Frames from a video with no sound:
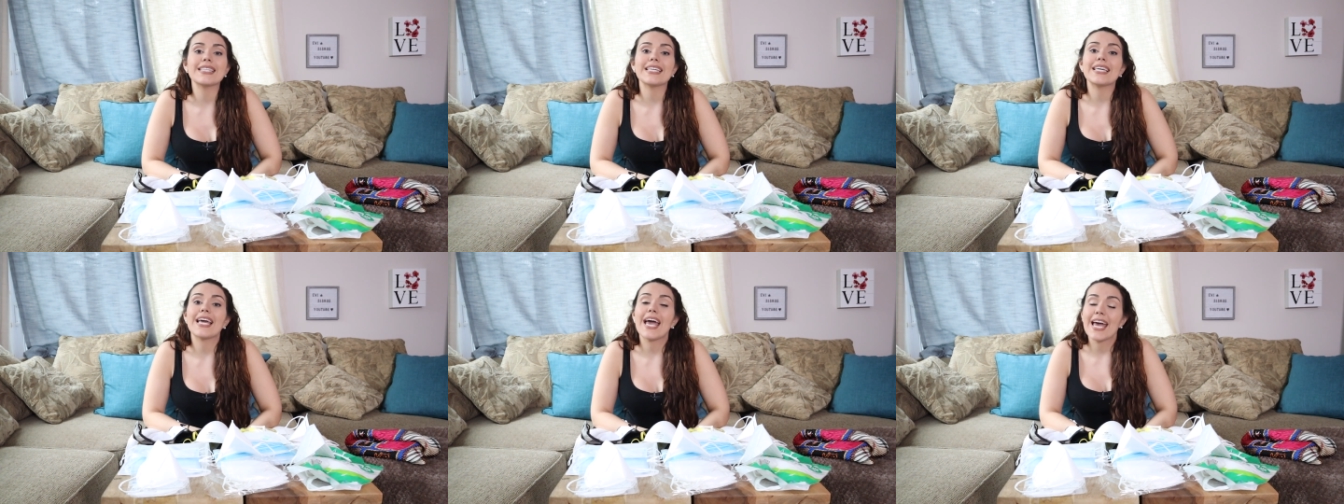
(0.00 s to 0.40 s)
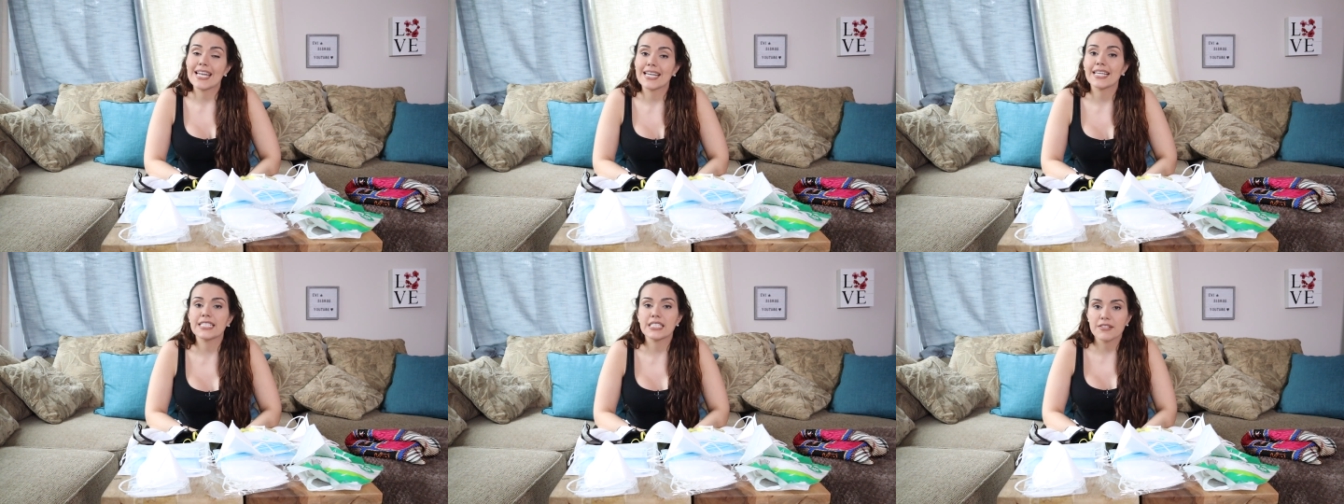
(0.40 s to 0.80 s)
the
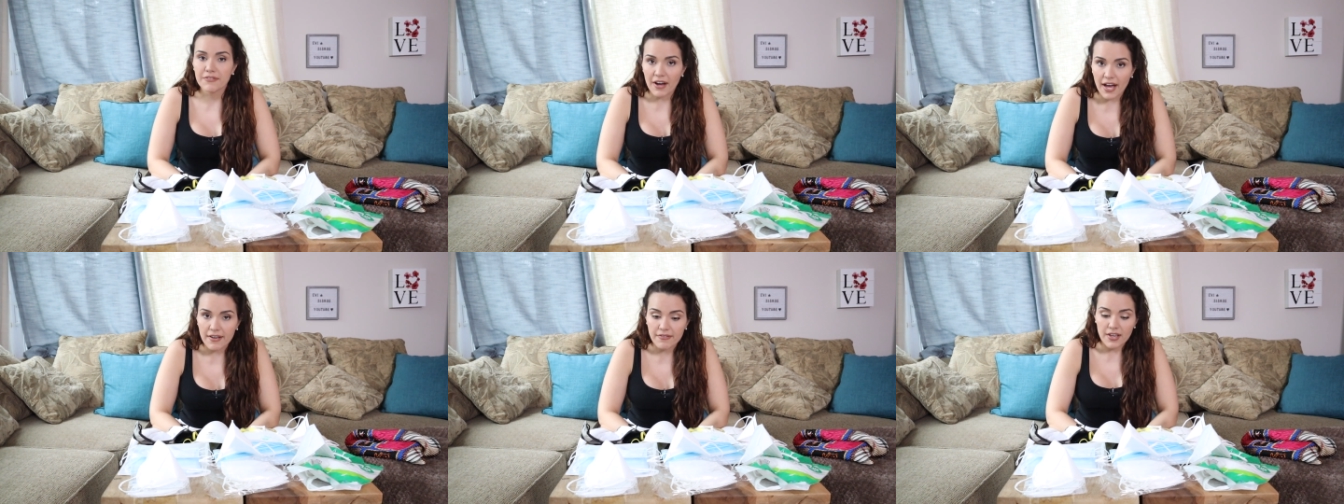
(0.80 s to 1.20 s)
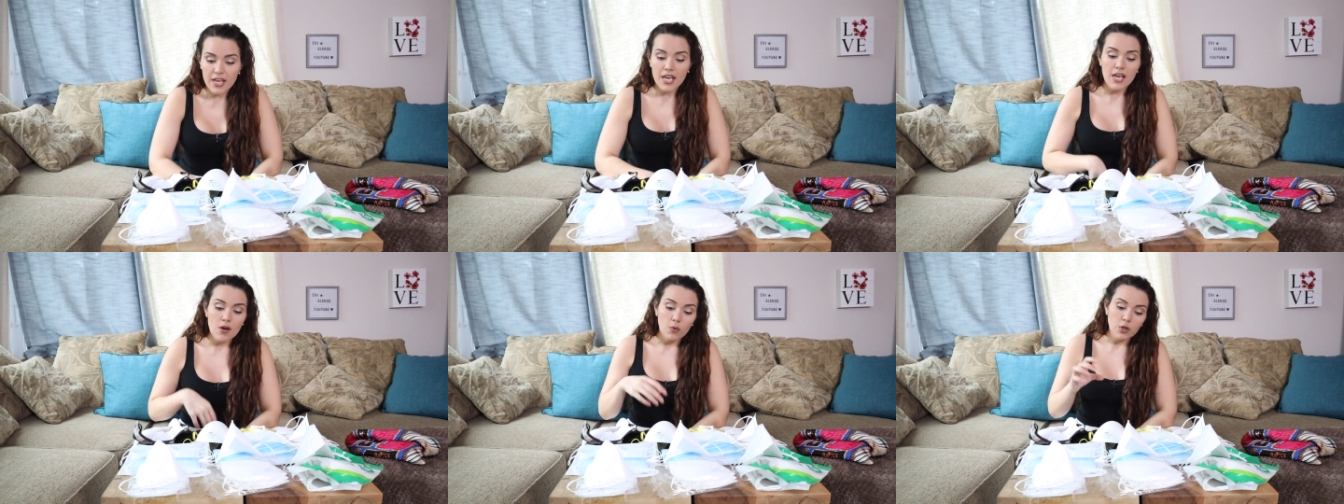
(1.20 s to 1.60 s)
N95,
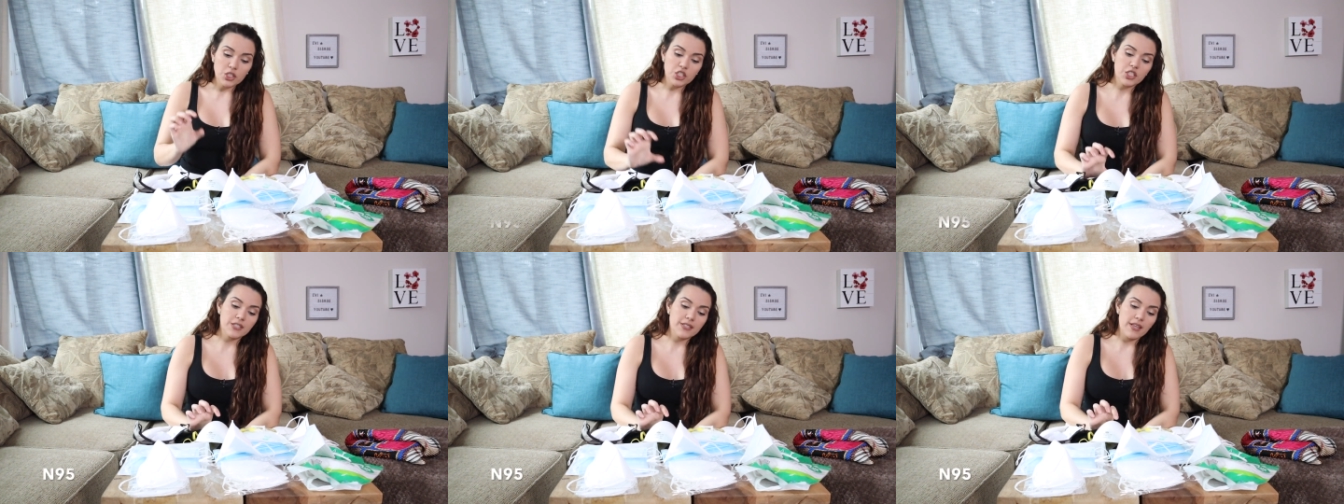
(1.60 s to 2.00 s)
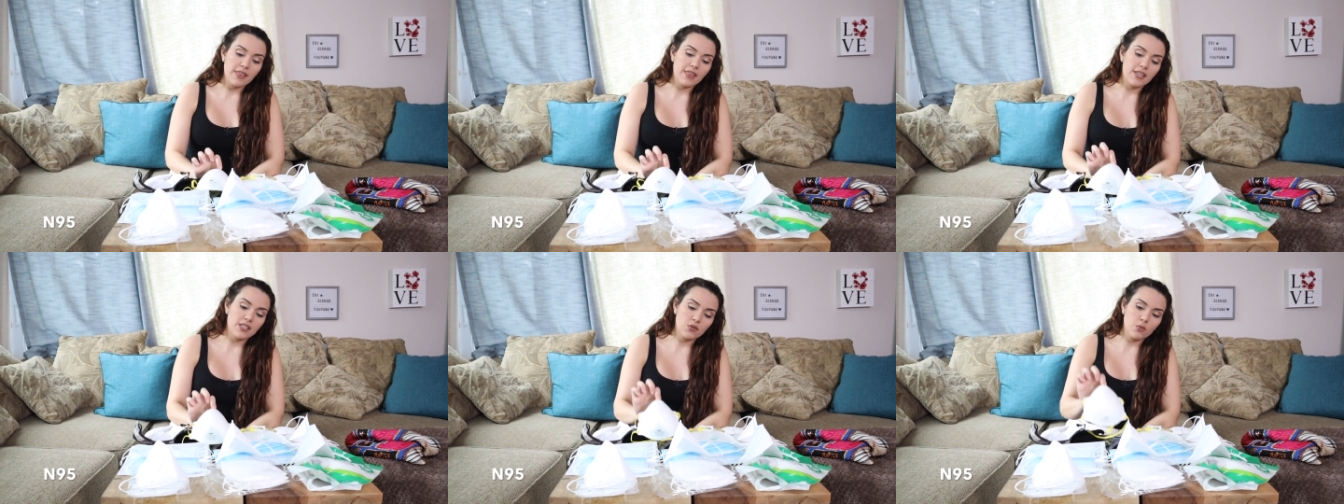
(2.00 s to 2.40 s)
which is
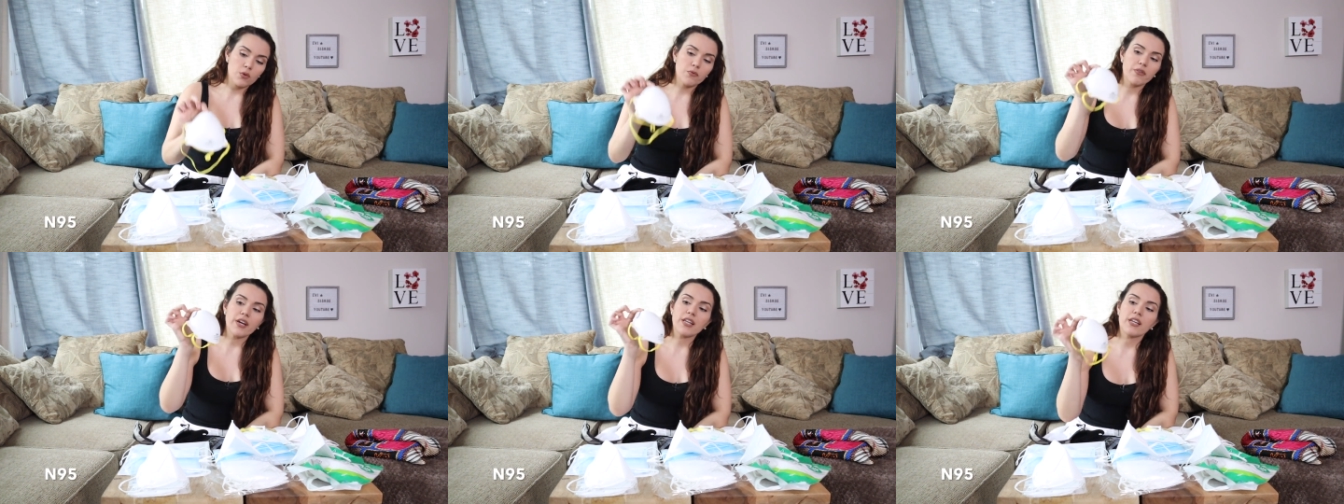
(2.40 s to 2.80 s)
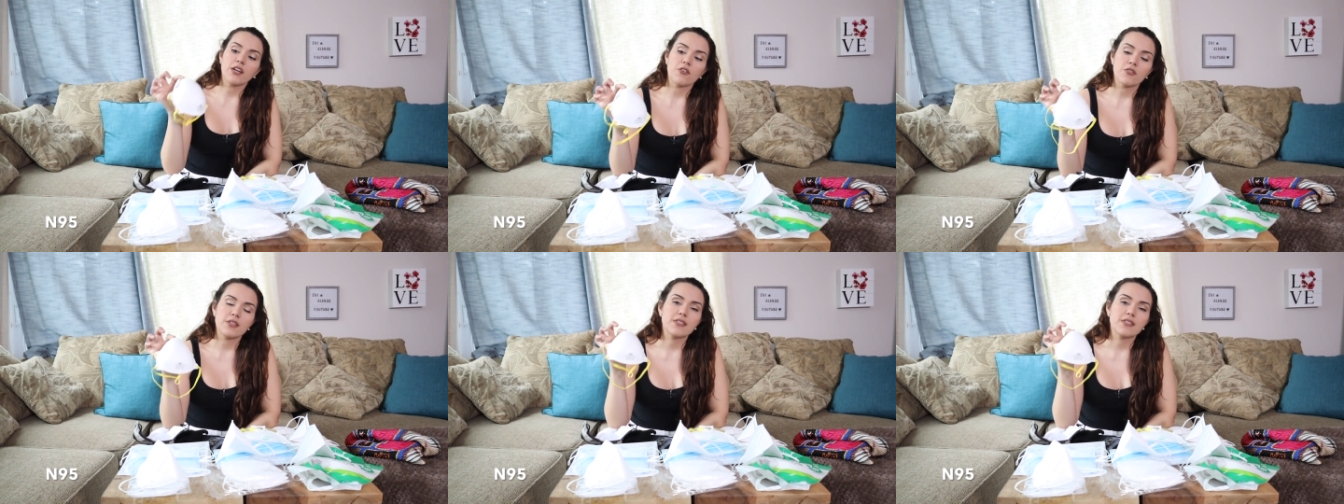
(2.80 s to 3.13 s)
this one right here.